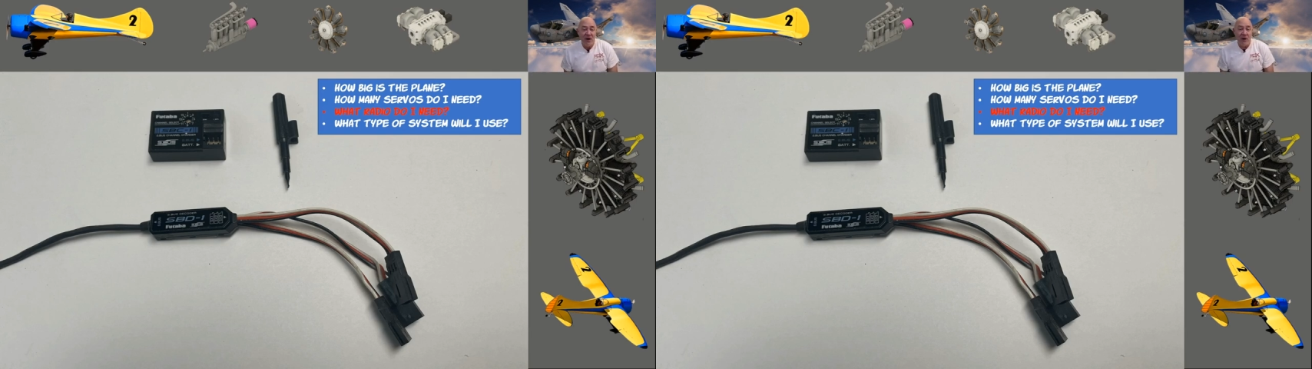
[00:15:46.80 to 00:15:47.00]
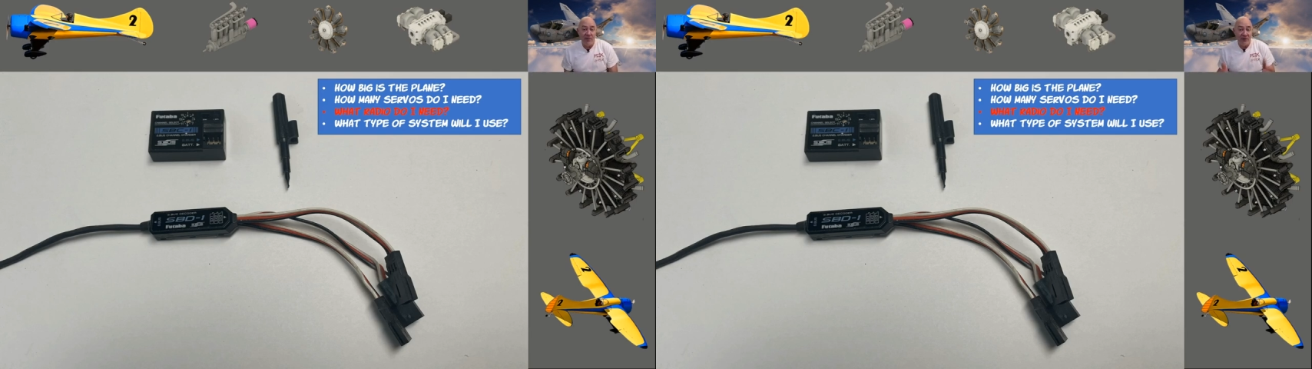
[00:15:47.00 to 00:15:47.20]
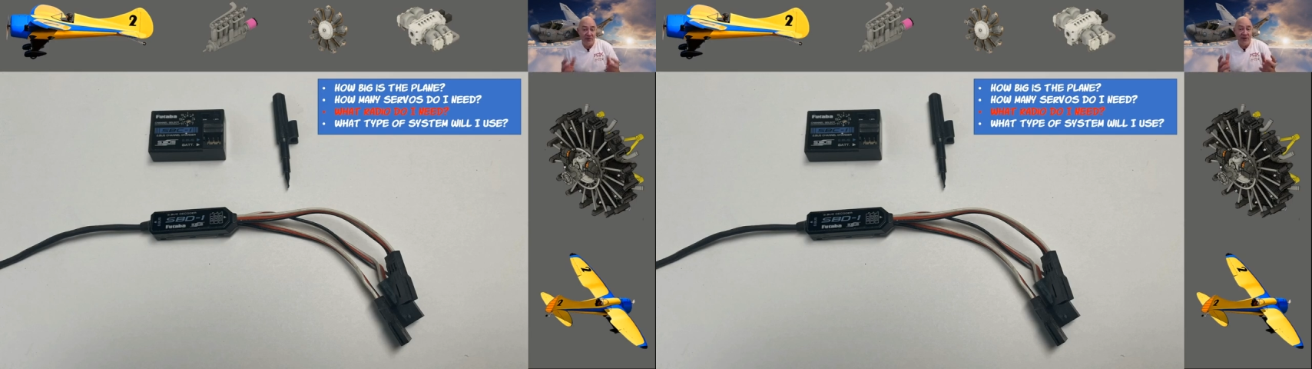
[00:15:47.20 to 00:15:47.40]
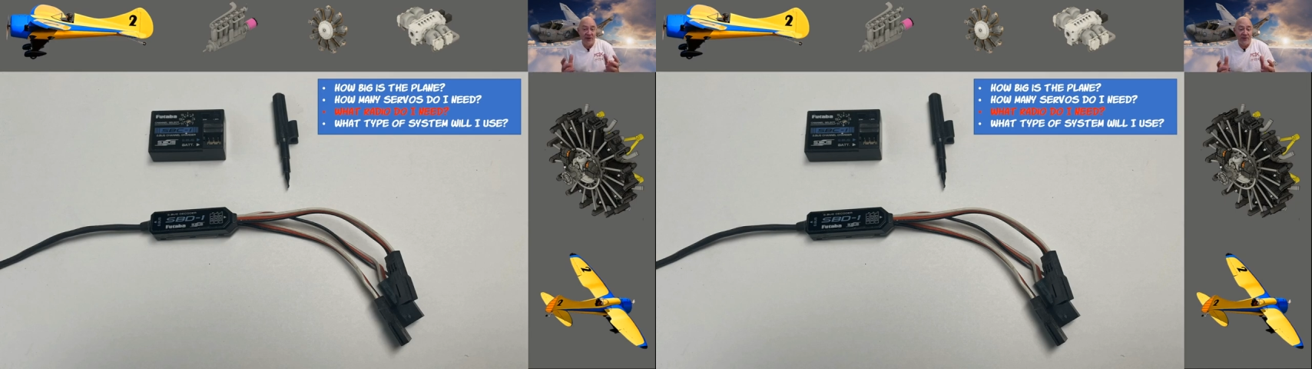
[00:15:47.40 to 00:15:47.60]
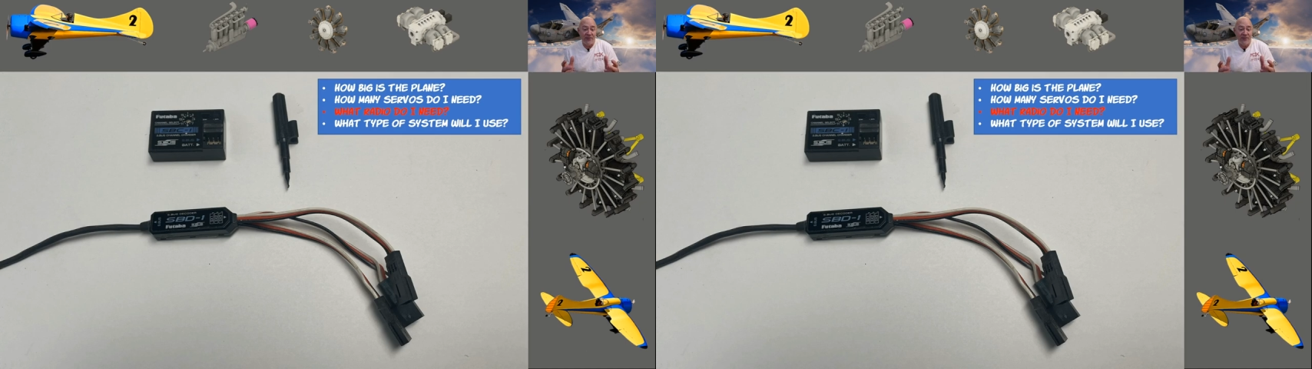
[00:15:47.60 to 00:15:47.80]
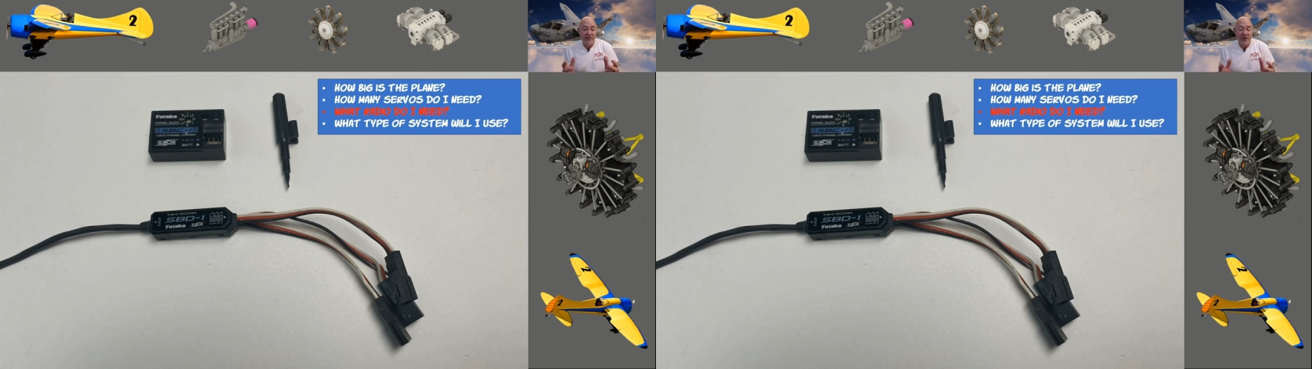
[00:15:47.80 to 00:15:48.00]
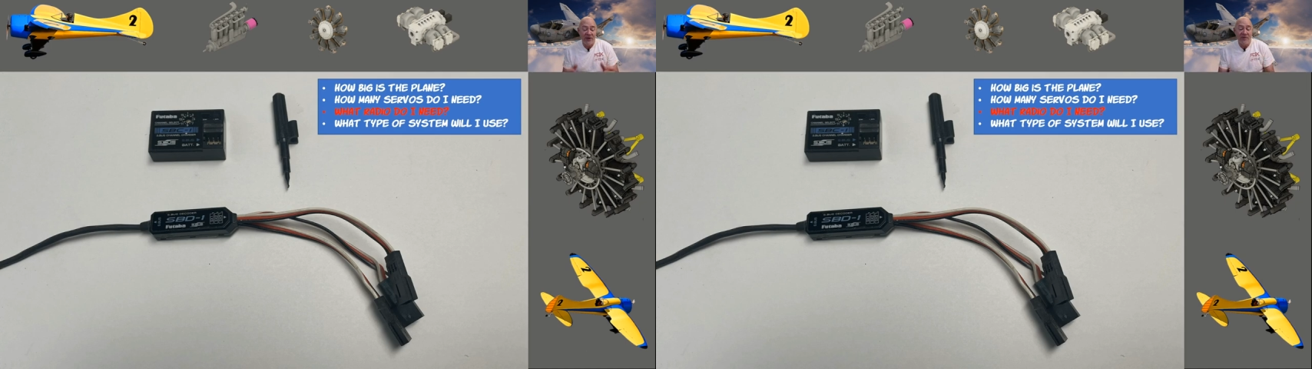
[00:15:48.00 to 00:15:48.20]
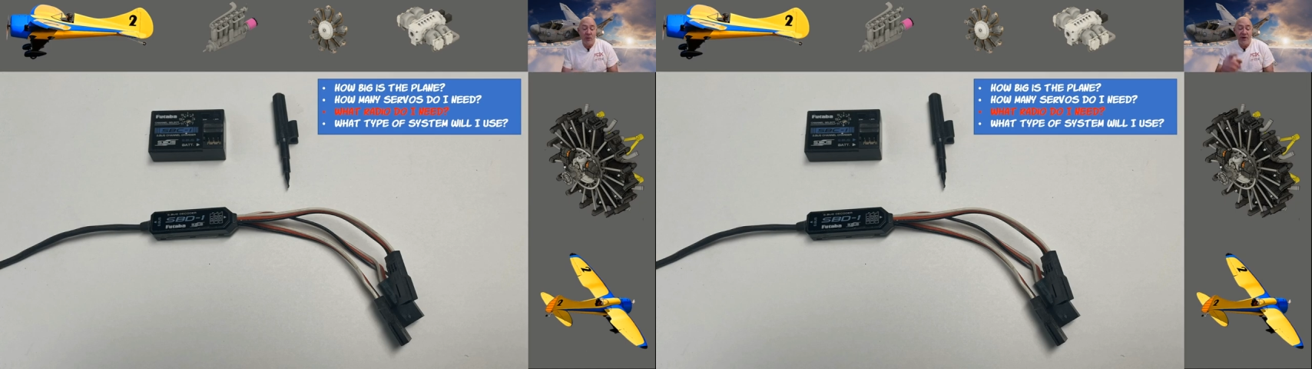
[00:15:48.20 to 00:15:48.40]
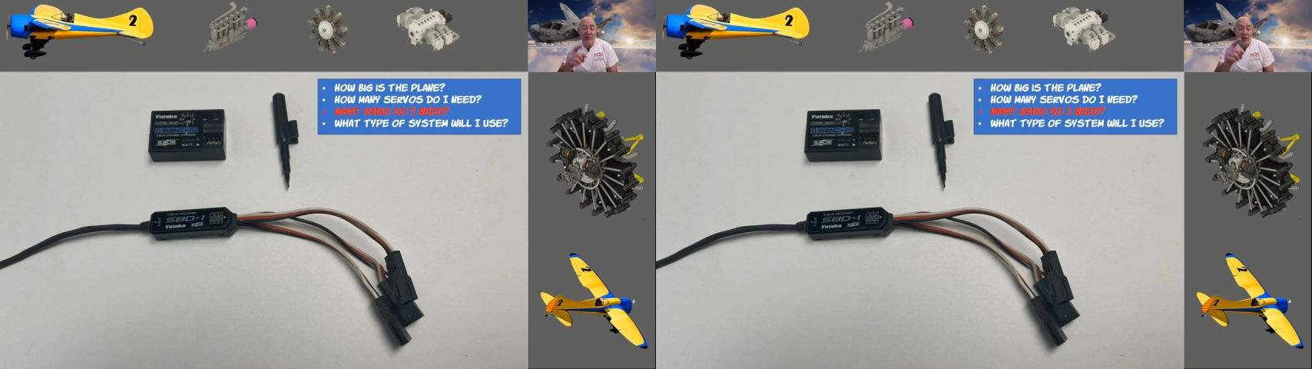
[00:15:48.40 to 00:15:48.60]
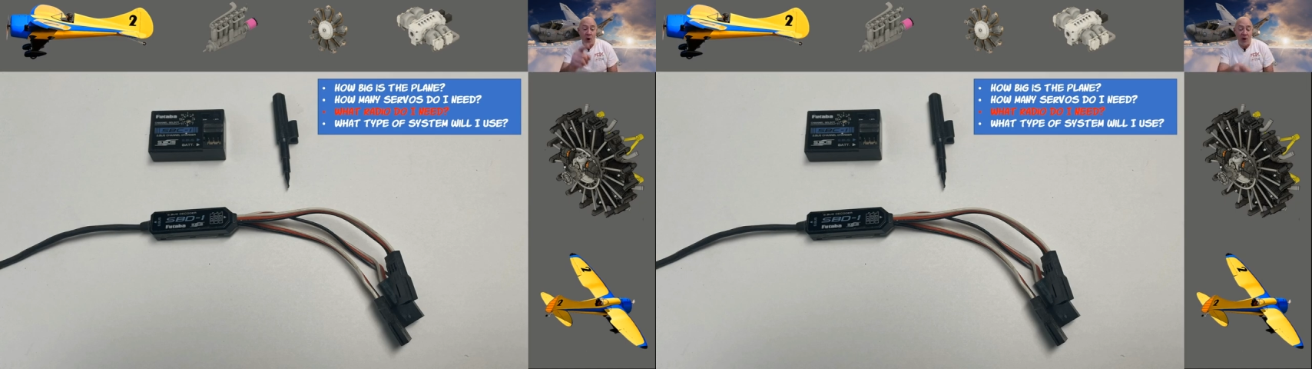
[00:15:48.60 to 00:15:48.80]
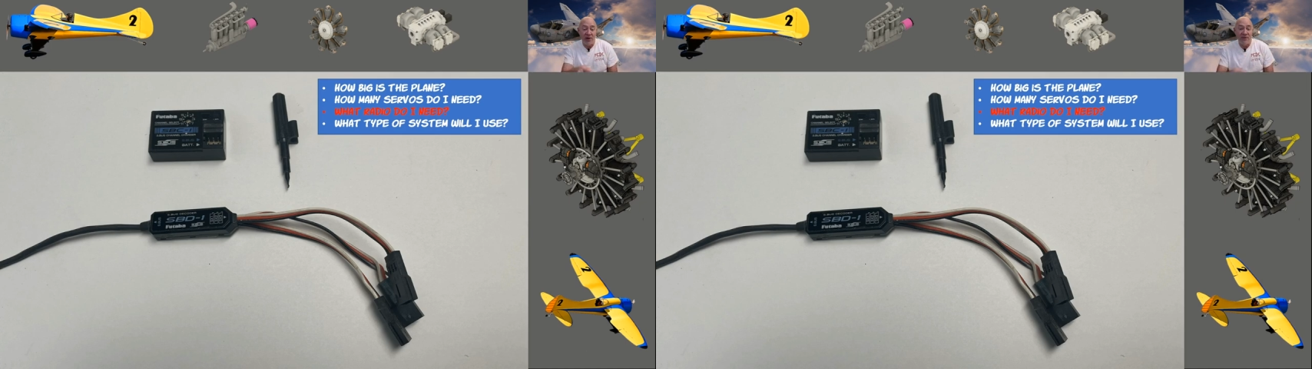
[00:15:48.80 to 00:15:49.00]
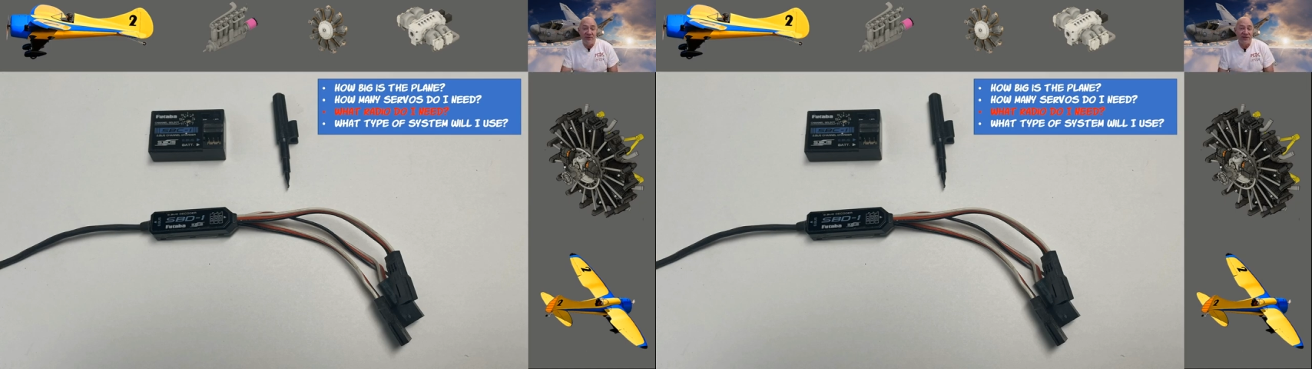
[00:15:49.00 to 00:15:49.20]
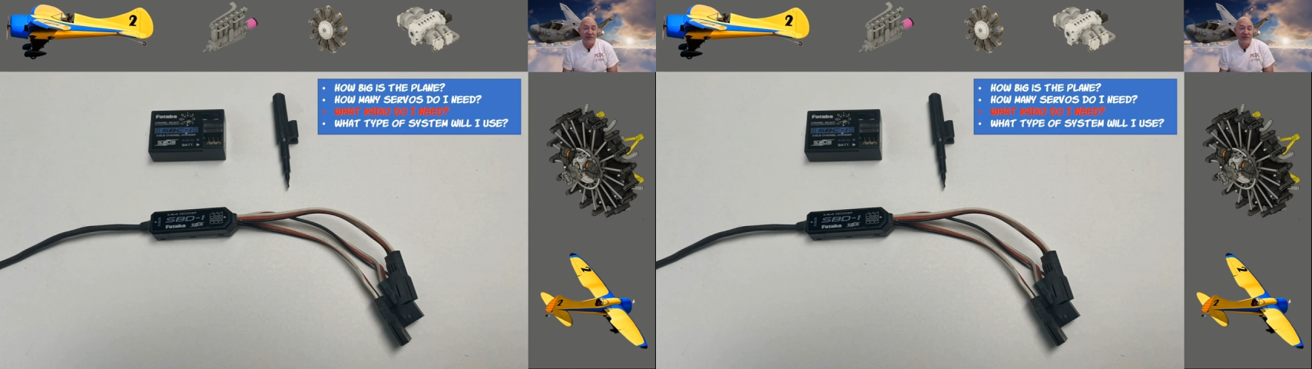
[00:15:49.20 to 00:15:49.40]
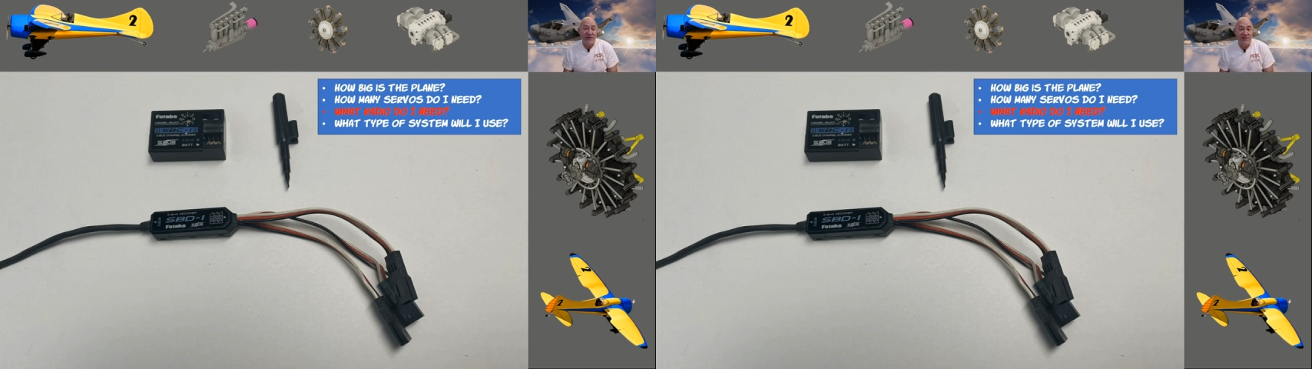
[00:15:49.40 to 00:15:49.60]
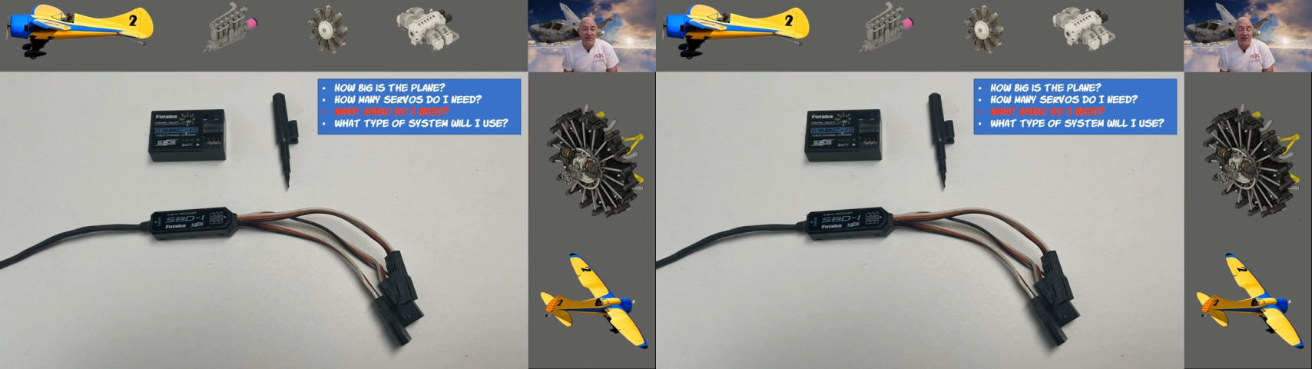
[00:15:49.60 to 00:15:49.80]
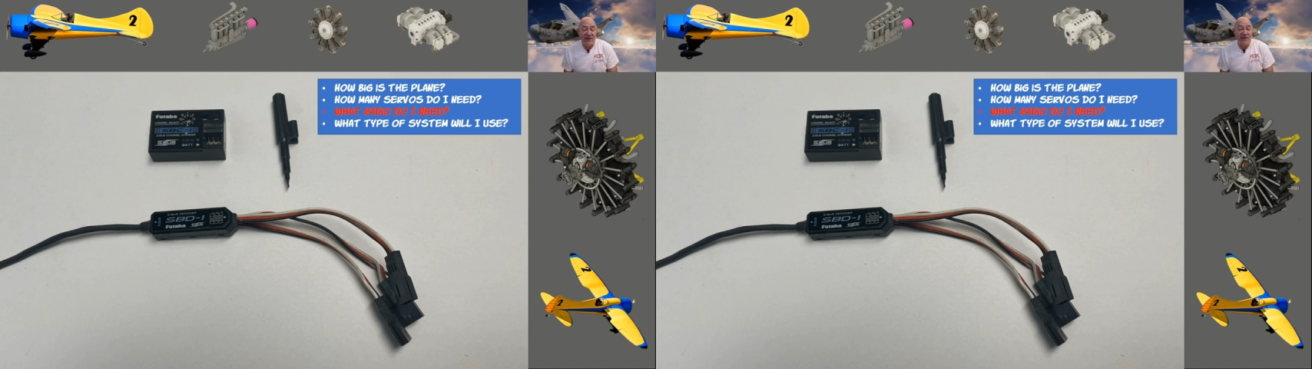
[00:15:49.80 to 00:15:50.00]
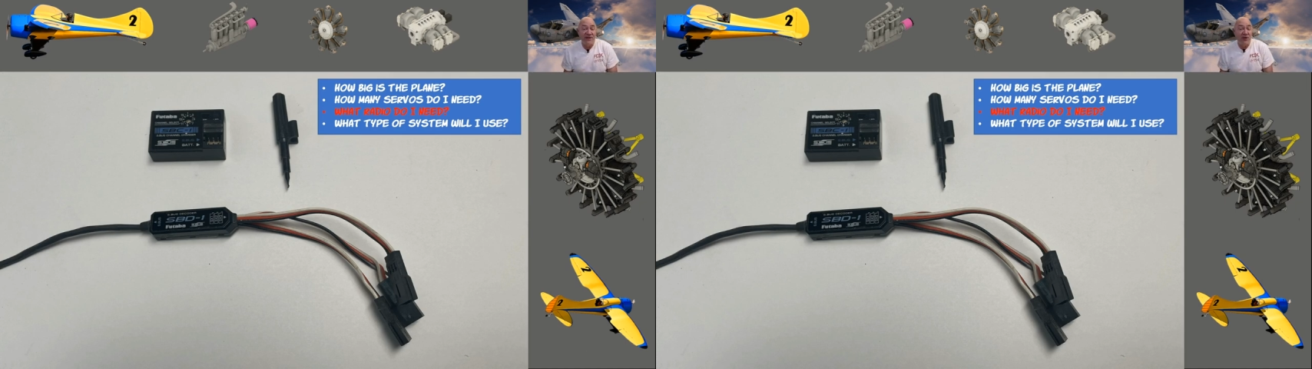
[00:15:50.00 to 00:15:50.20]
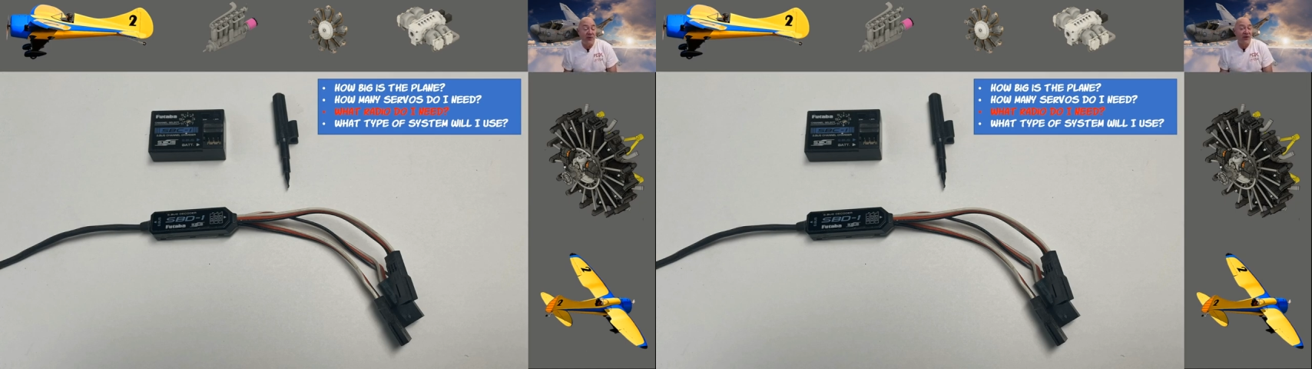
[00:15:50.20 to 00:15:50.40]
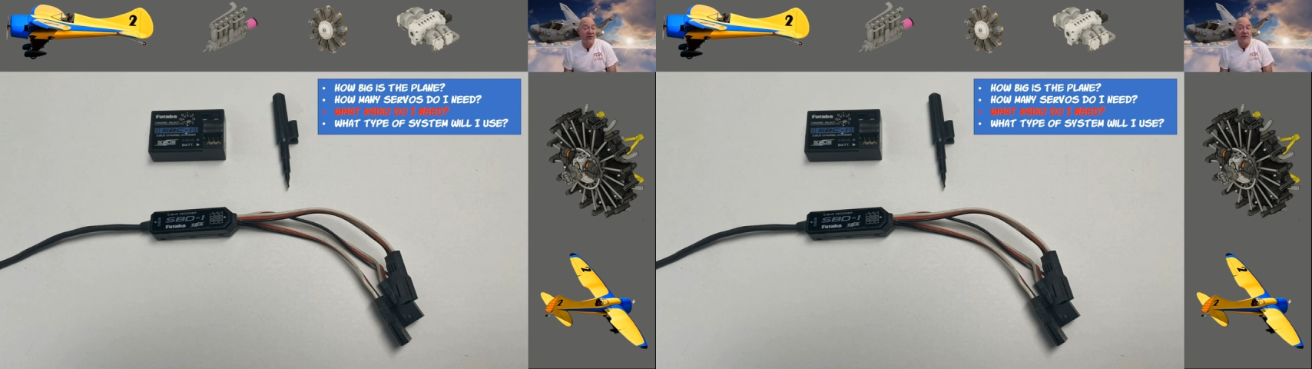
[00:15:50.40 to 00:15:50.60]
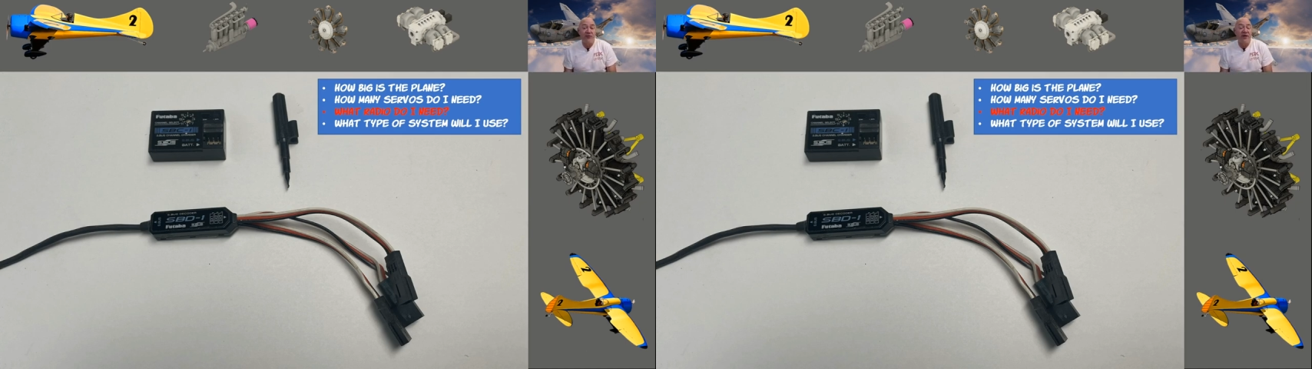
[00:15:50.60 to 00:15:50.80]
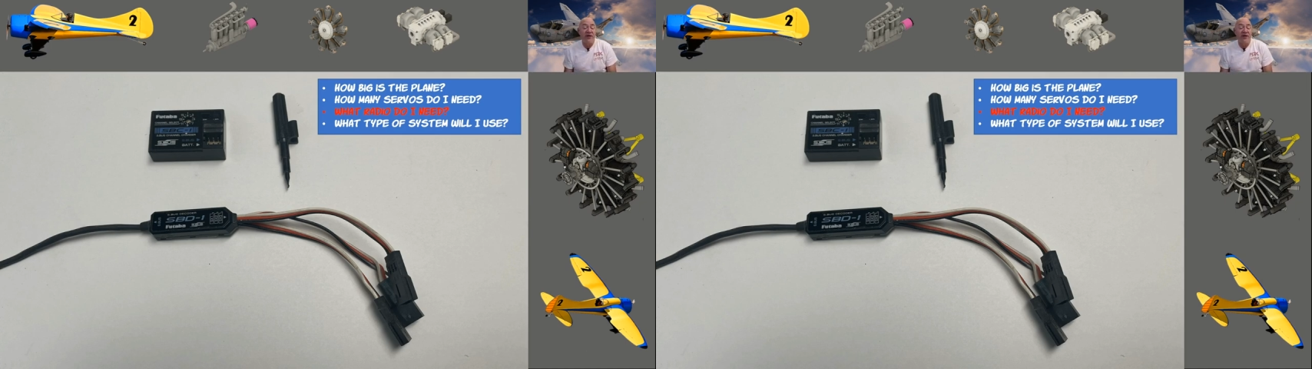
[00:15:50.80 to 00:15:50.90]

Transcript: (no speaker visible)